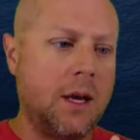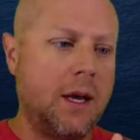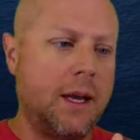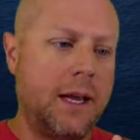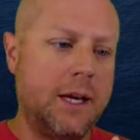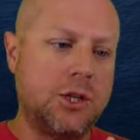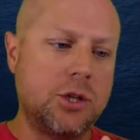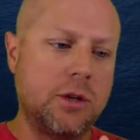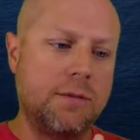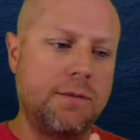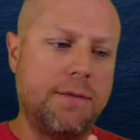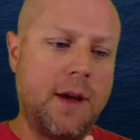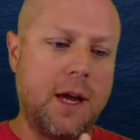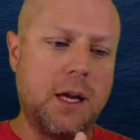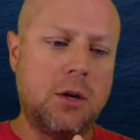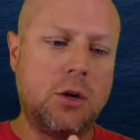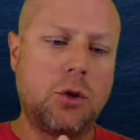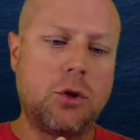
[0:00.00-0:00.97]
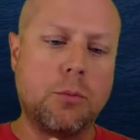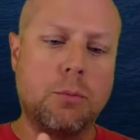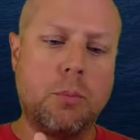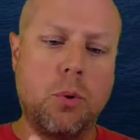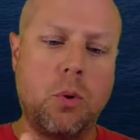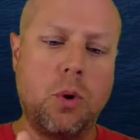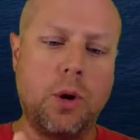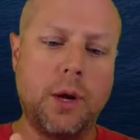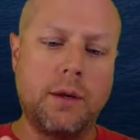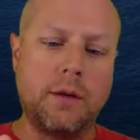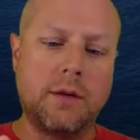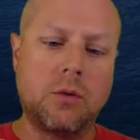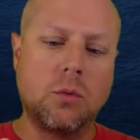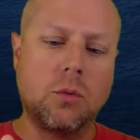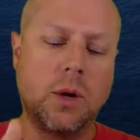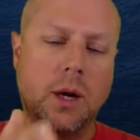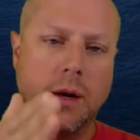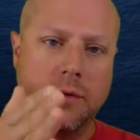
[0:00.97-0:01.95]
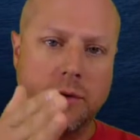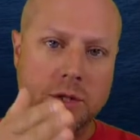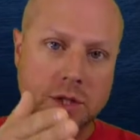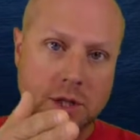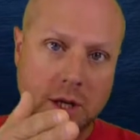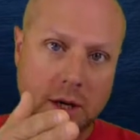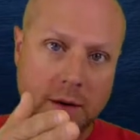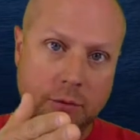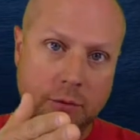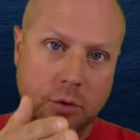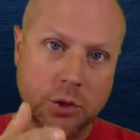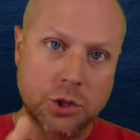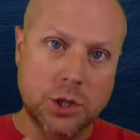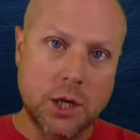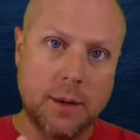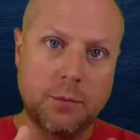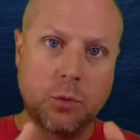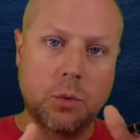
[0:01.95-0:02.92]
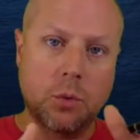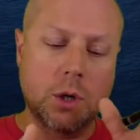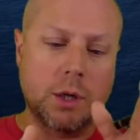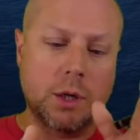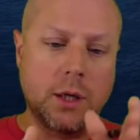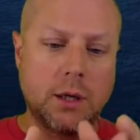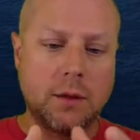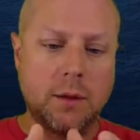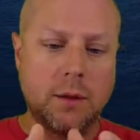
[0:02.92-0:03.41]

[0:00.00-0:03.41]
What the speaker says: and actually find the point where the software stopped working,